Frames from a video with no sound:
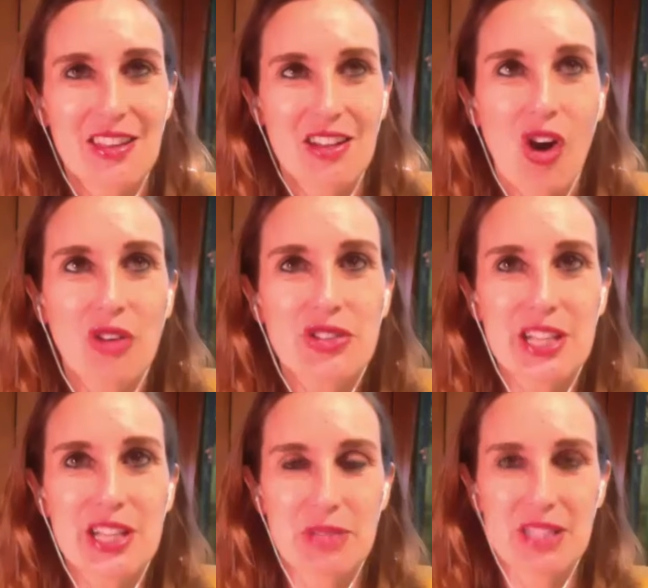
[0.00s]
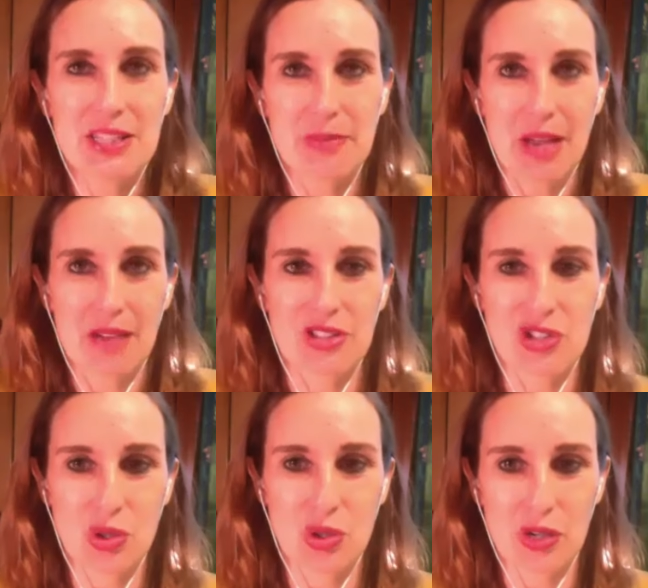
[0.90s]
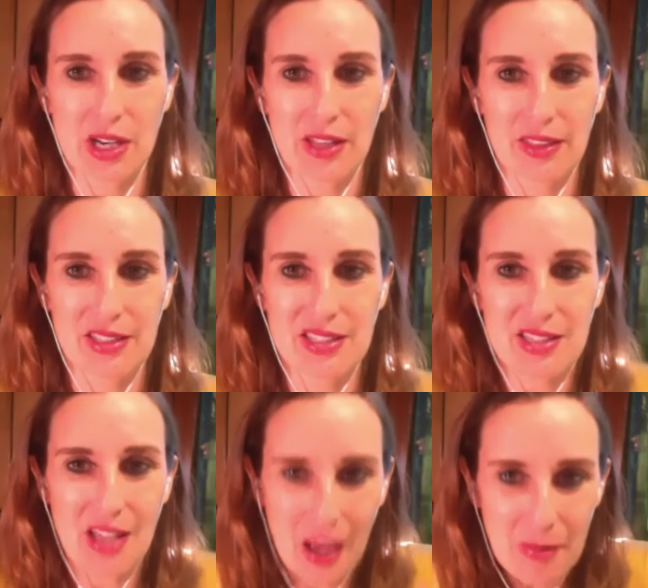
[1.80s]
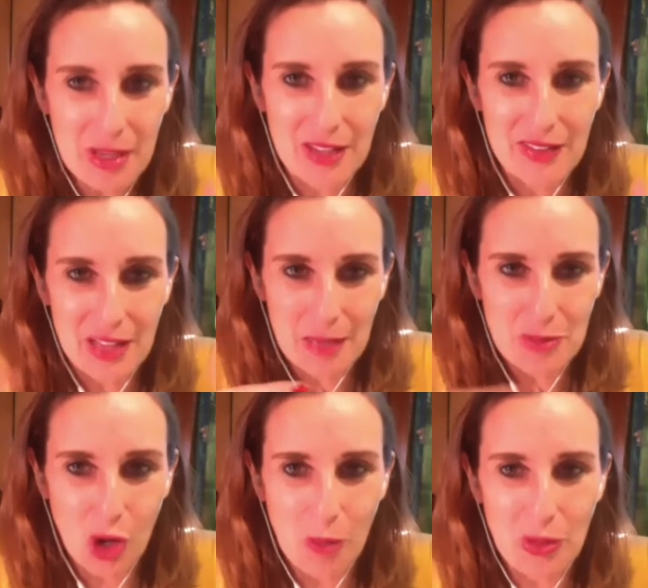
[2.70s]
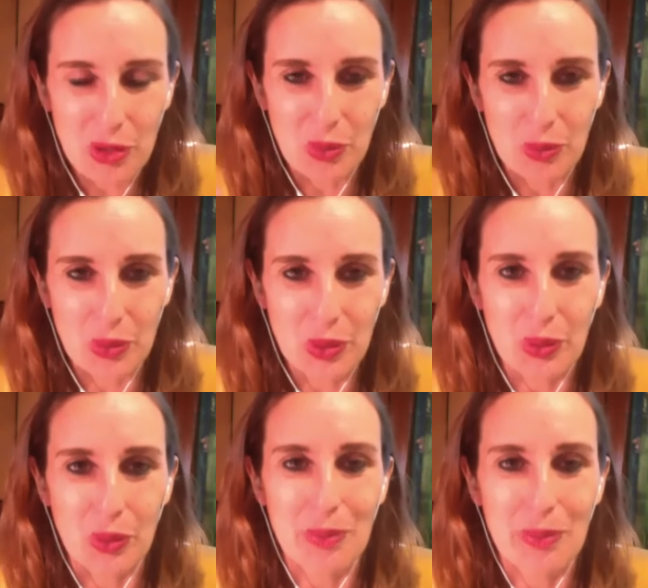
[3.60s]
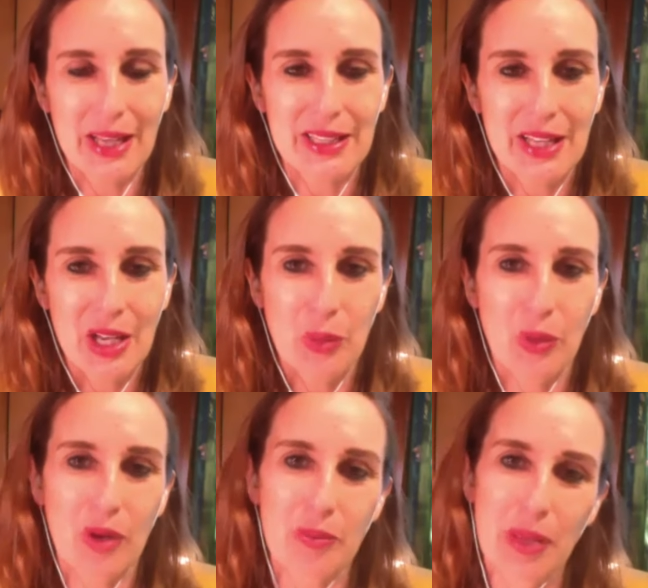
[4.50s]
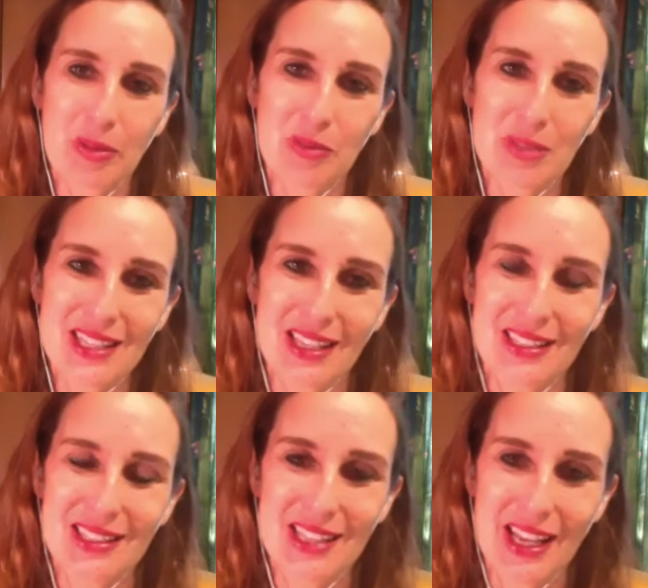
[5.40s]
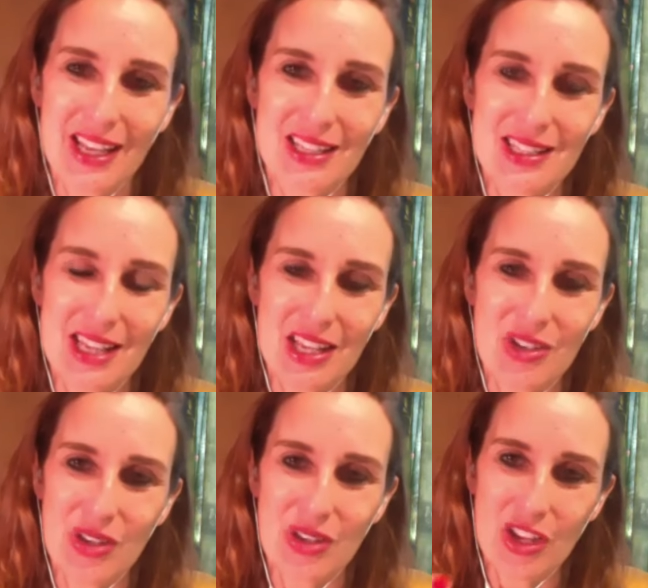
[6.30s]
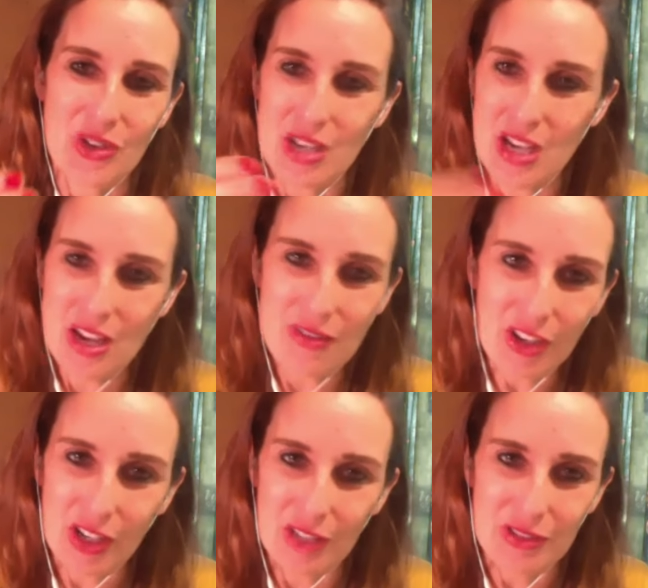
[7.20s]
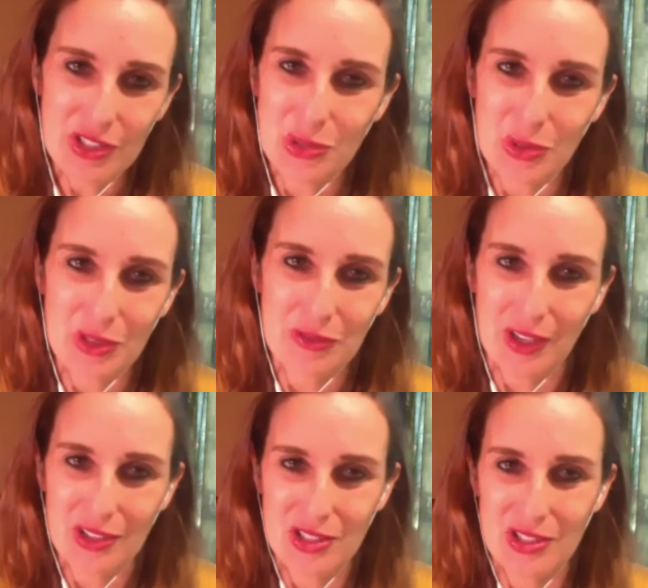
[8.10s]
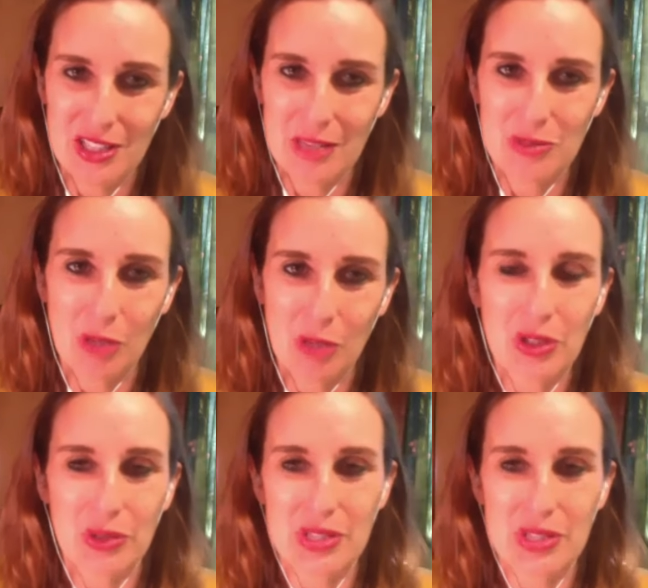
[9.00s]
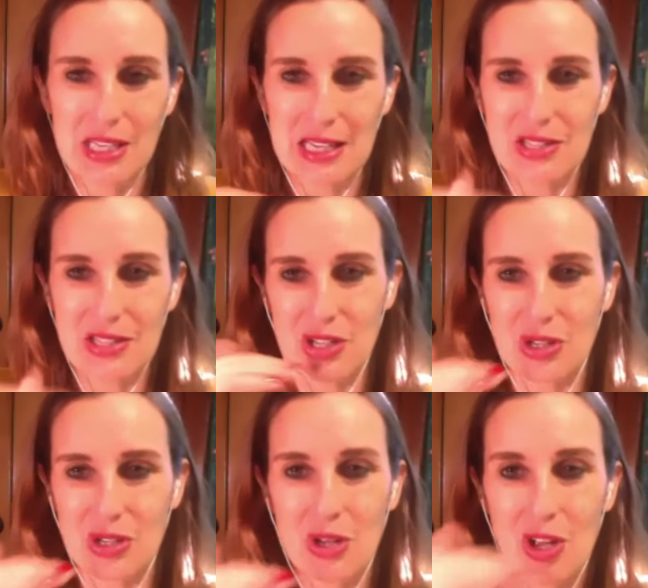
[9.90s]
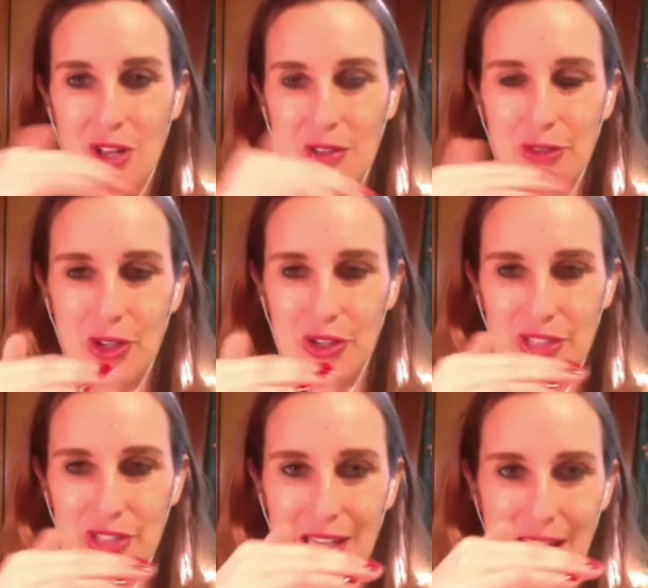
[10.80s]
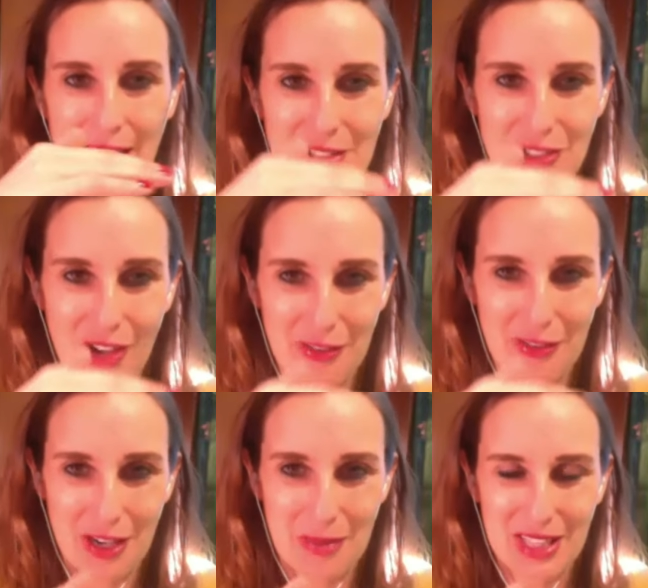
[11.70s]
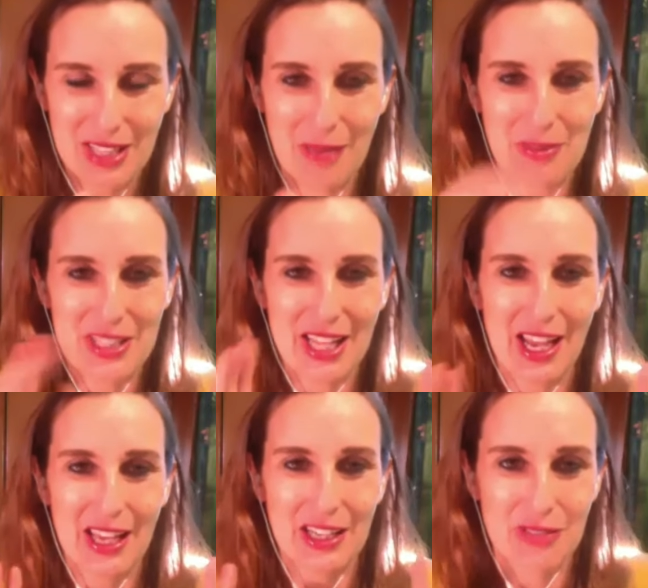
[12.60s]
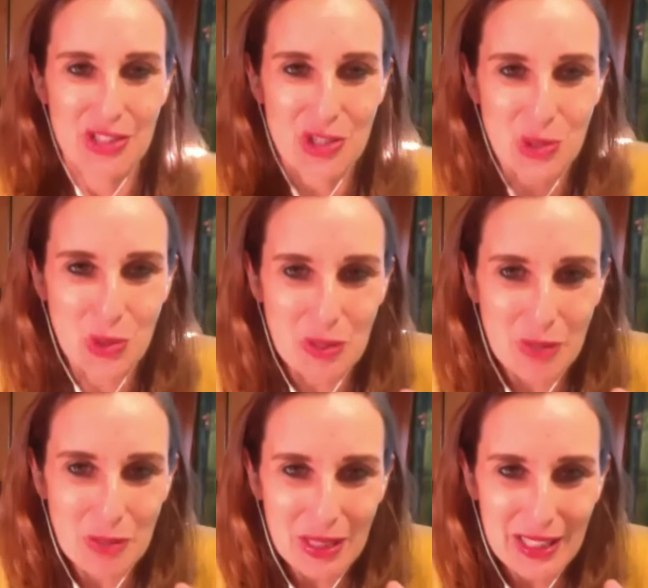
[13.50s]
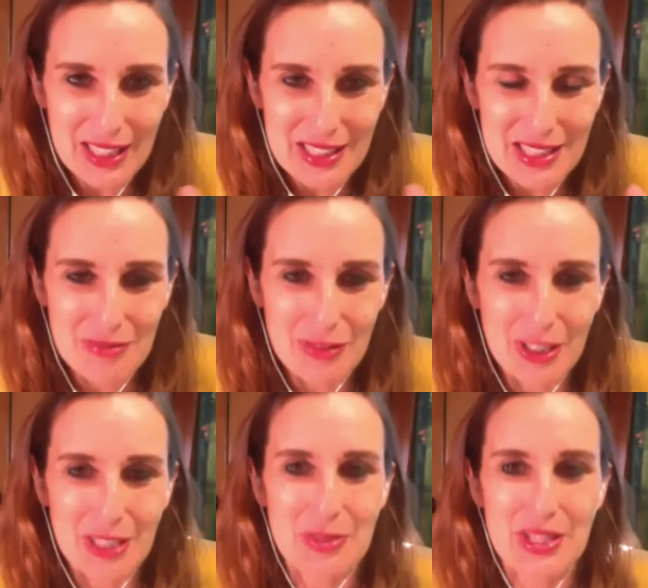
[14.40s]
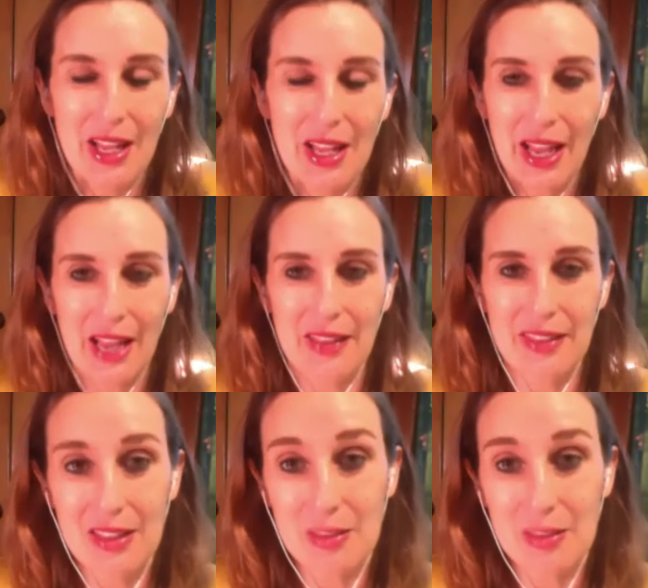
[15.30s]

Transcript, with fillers: concept is about restoring the tummy and the abdominal wall but what people misunderstand is that you you're never going to restore the function to the abdominals unless you first allow the diaphragm to come down and restore the mobility to the ribs and then the